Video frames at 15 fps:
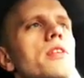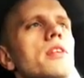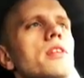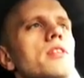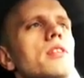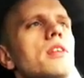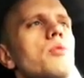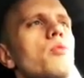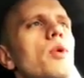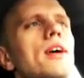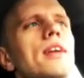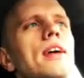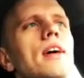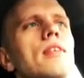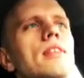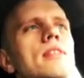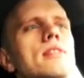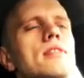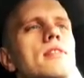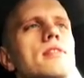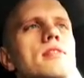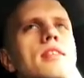than writing out these
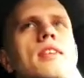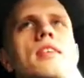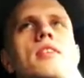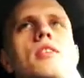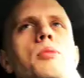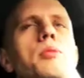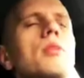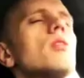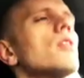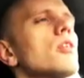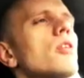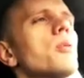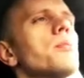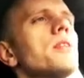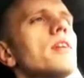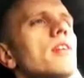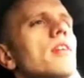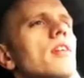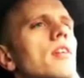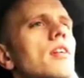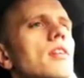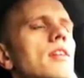like typical cryptic